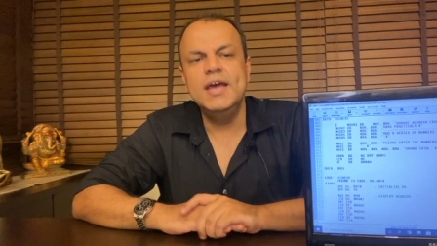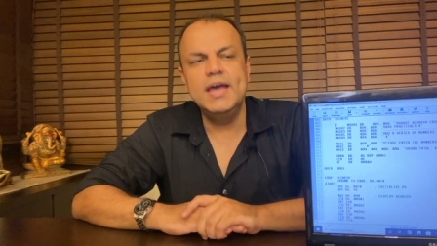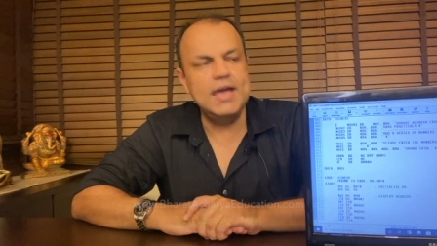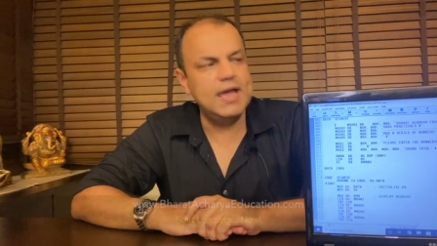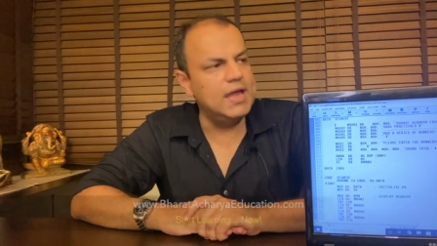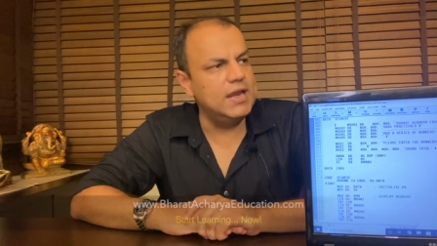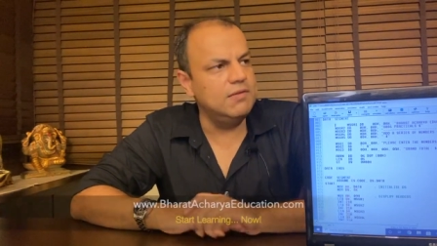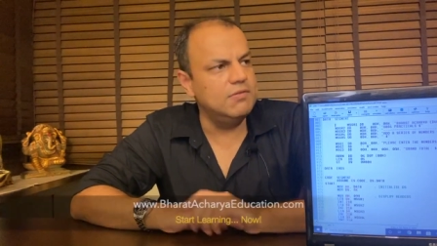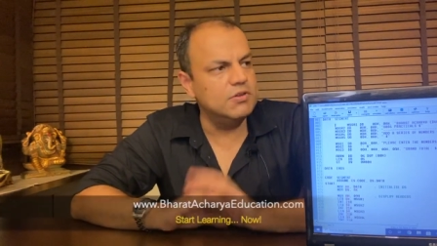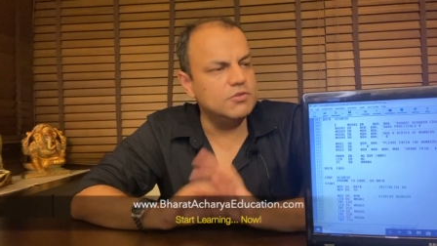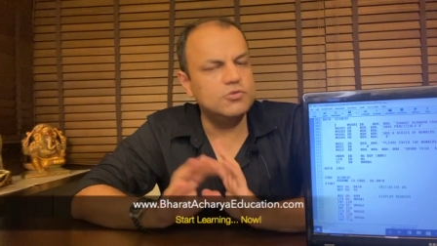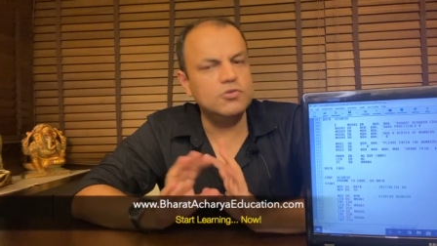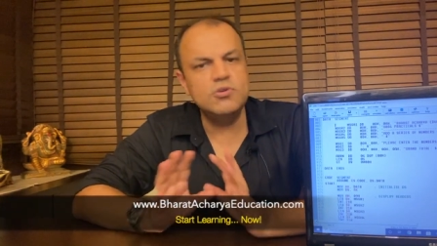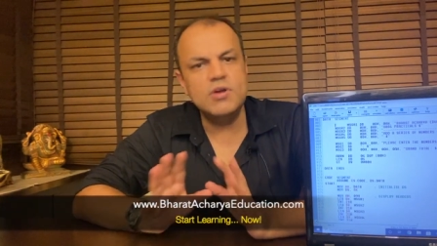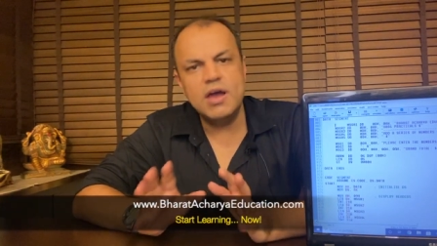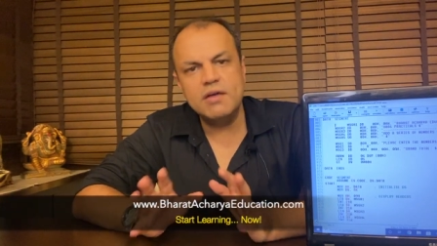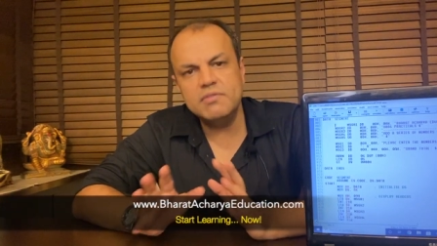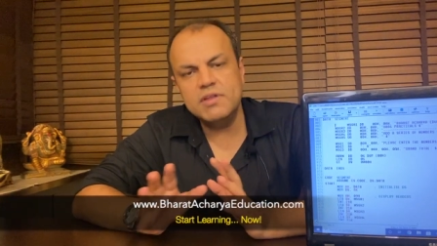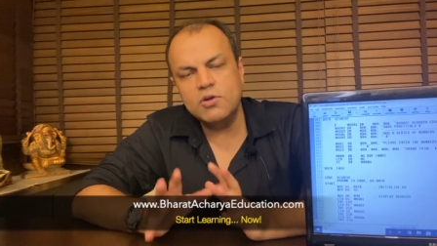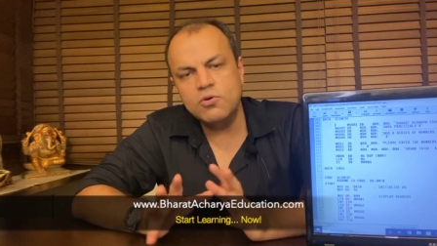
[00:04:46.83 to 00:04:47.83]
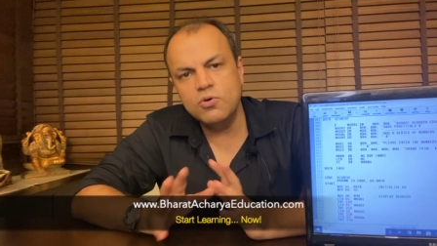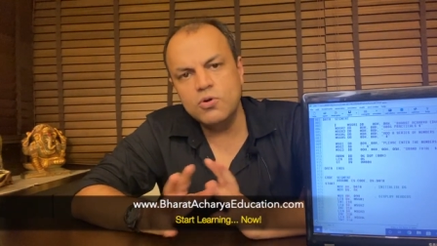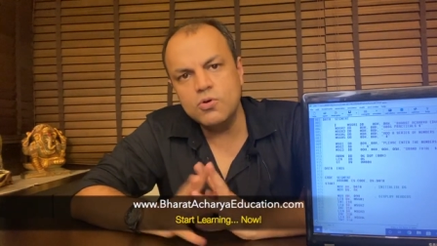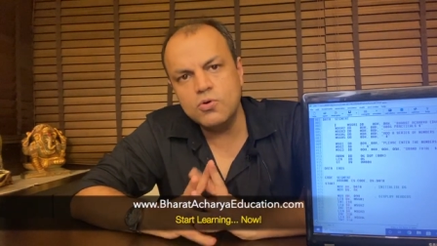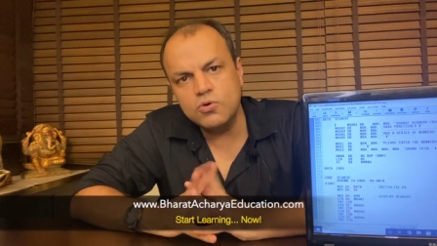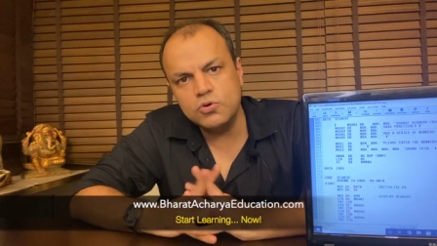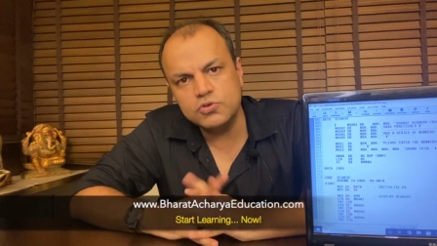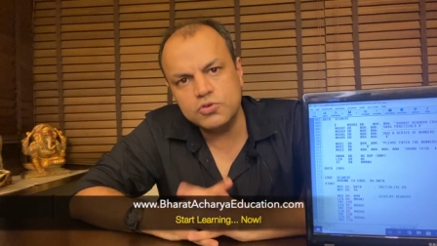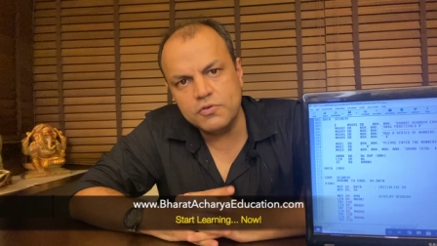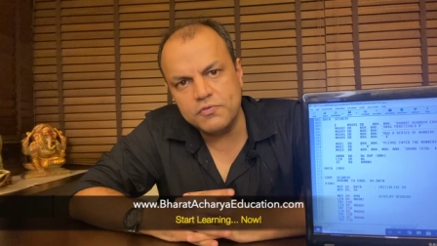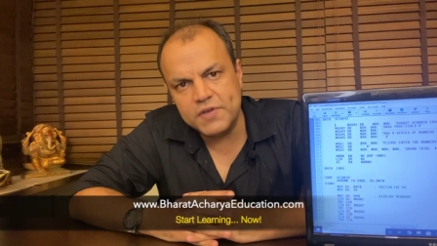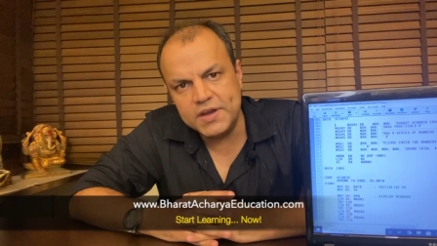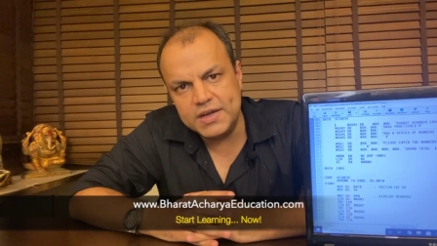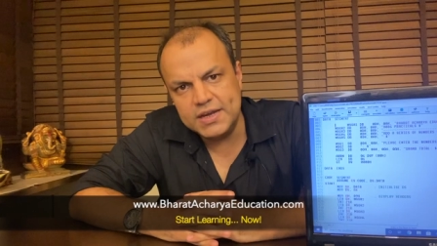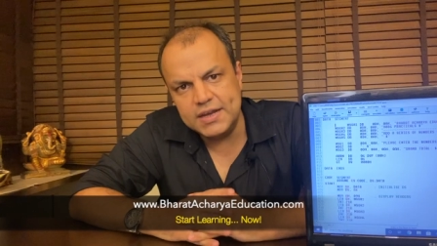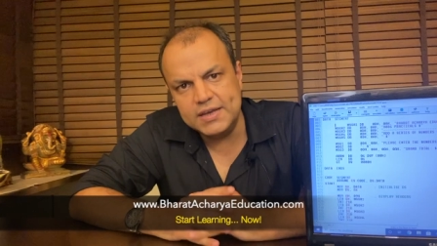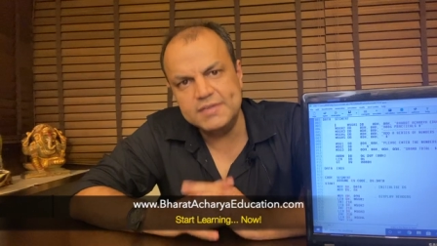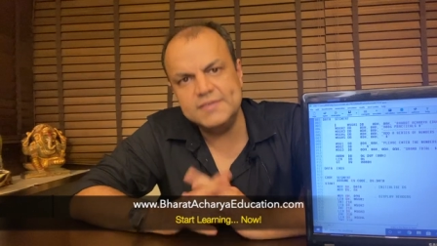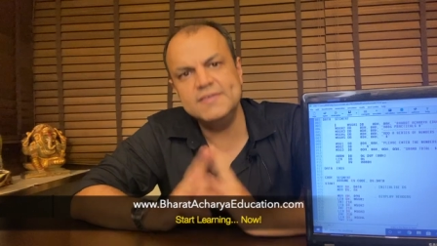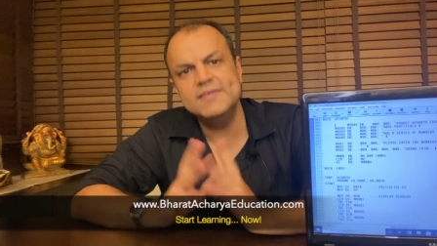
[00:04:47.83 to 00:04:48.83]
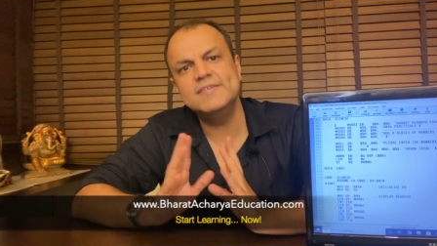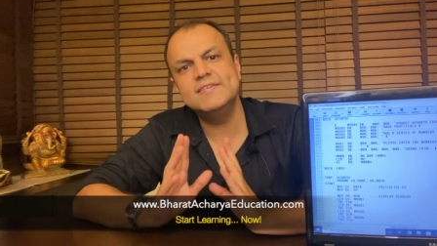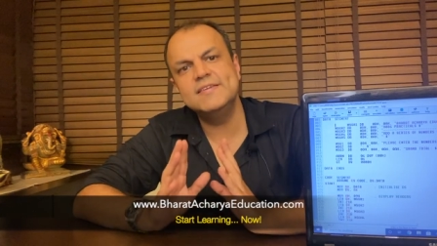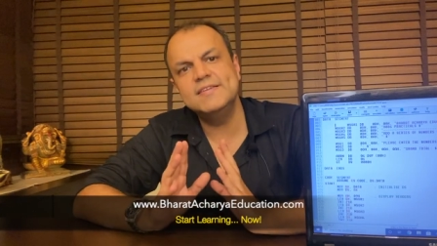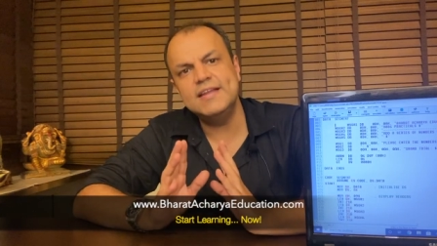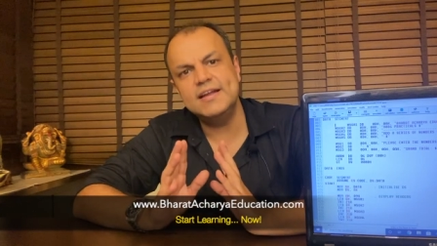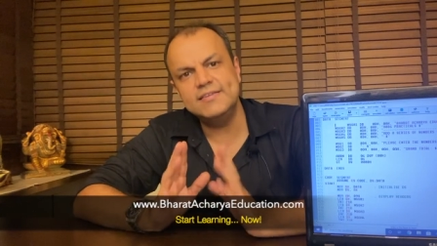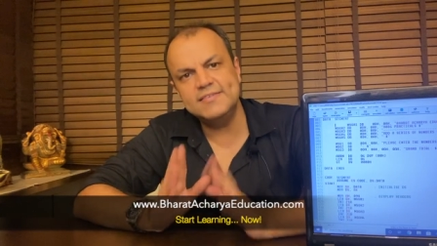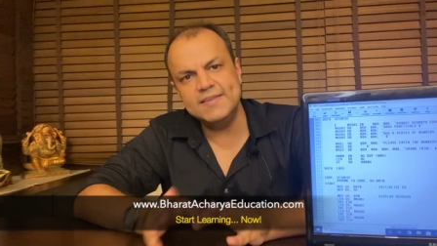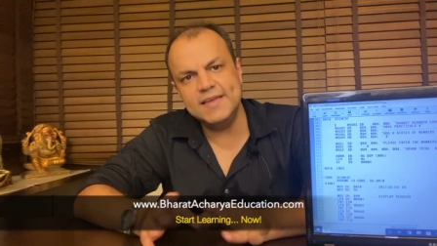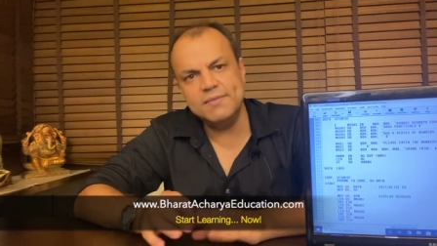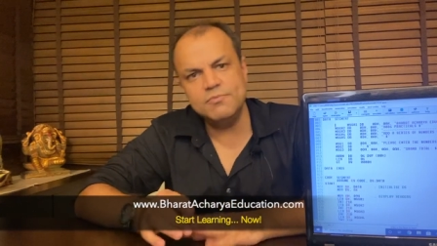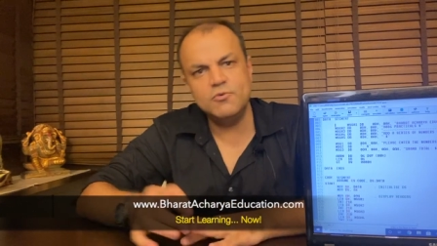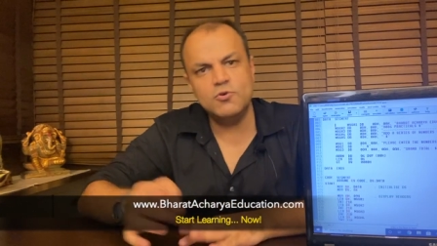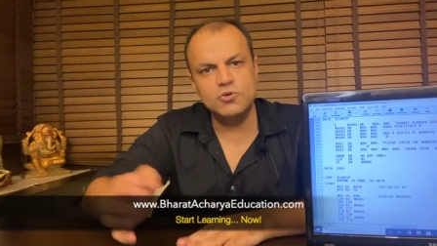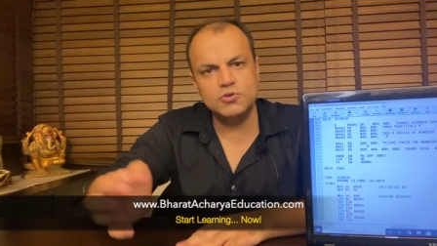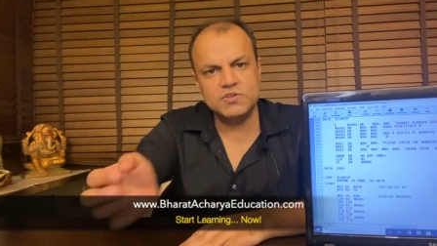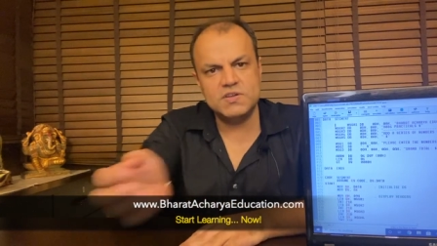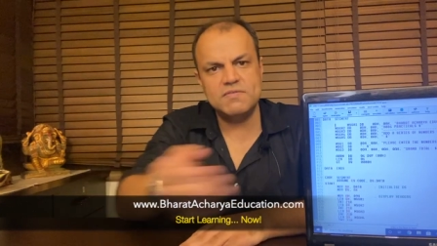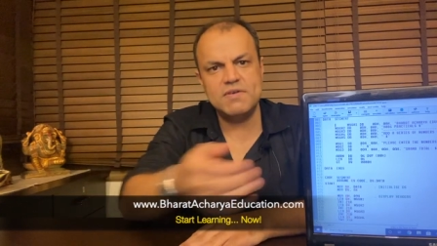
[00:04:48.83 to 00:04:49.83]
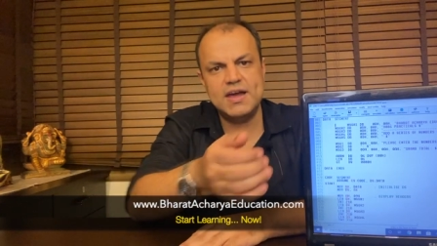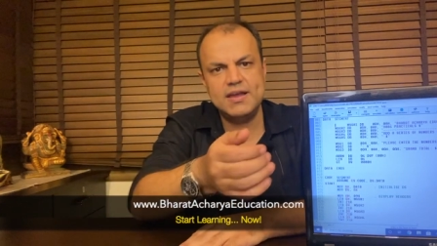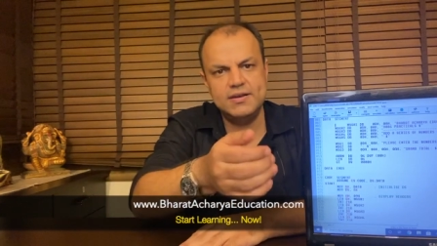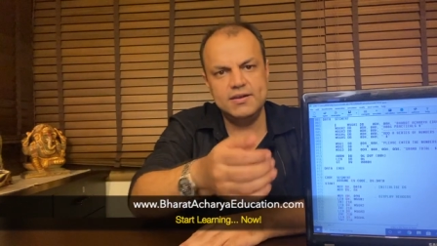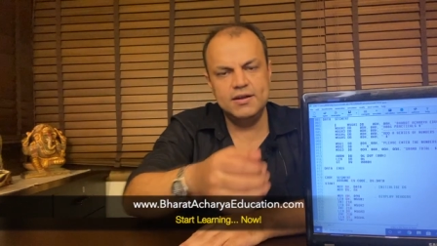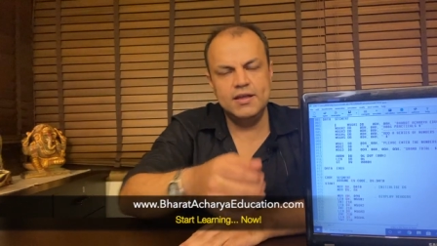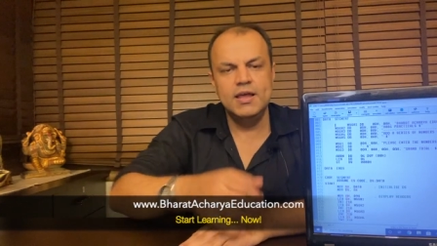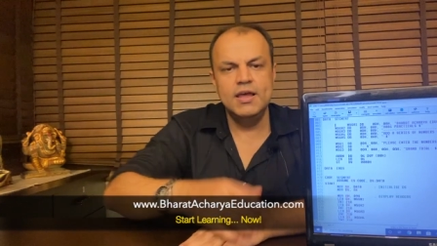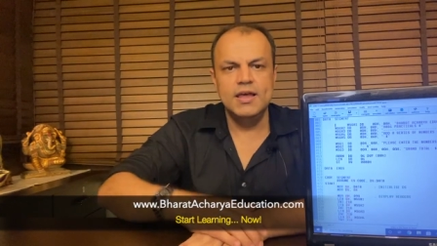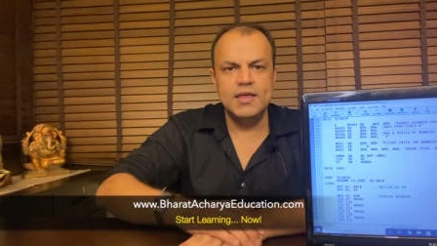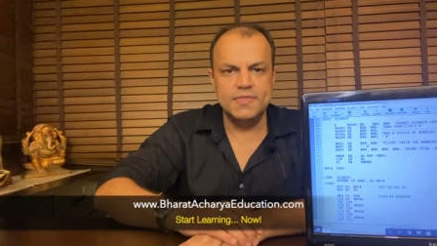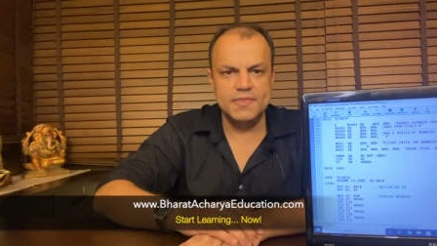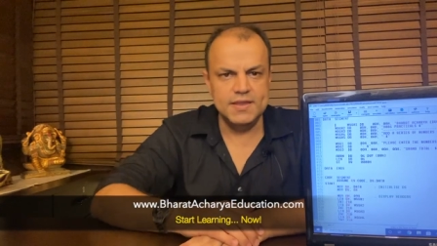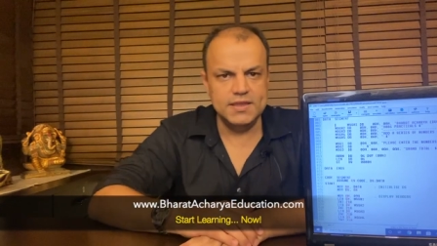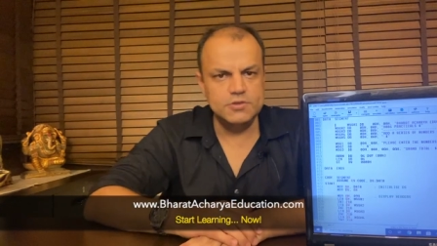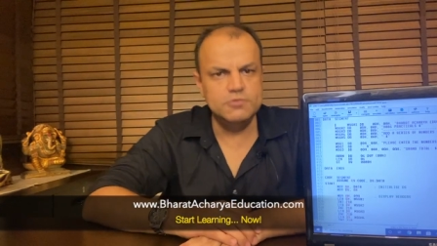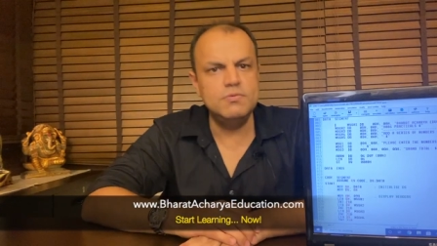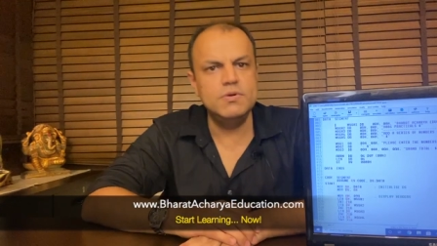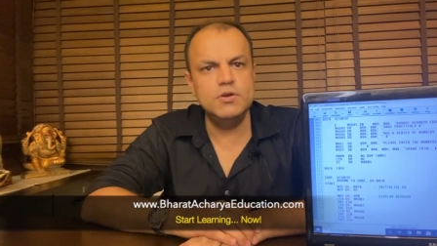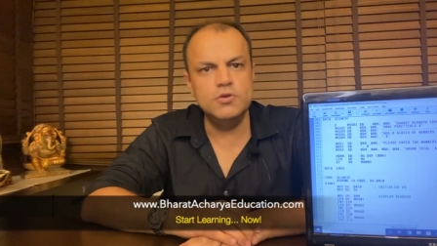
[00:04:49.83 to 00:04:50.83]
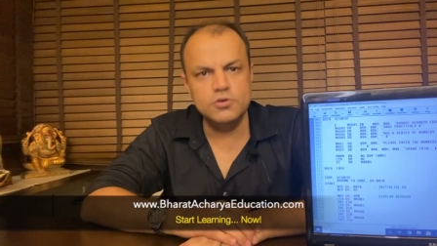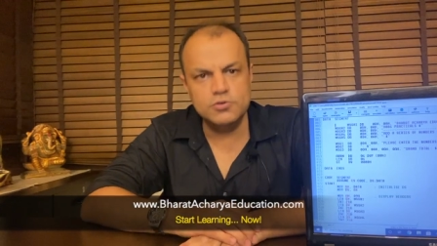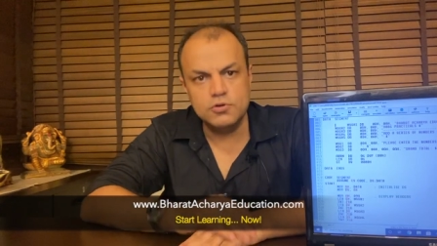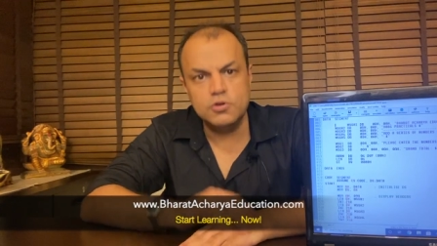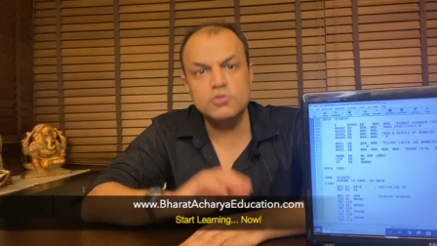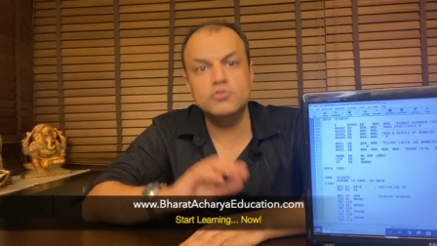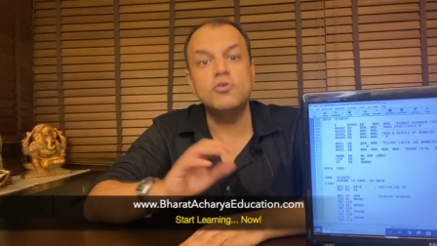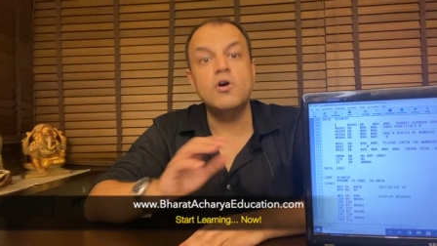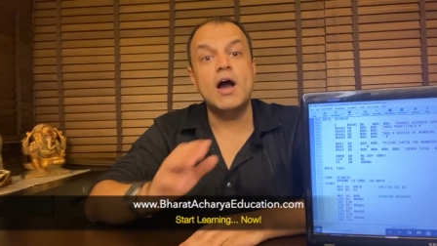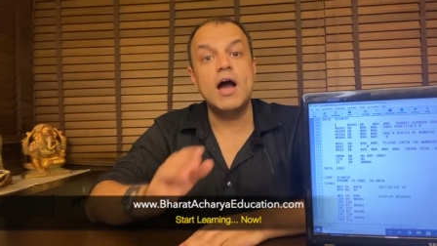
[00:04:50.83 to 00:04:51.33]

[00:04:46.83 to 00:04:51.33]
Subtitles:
Anyway, so you have that whole course of 8086. In that same course, I've added these videos also.